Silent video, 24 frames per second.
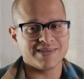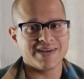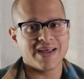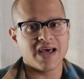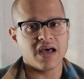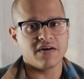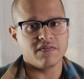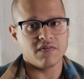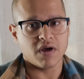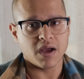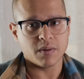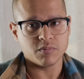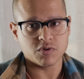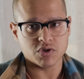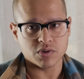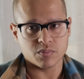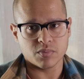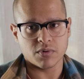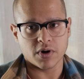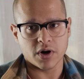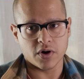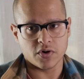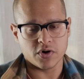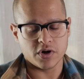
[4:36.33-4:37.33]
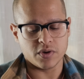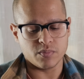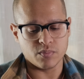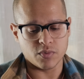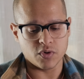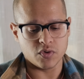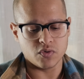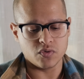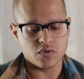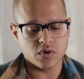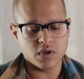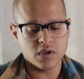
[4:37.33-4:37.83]
have aperture priority
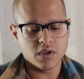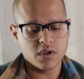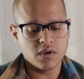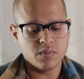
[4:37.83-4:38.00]
mode,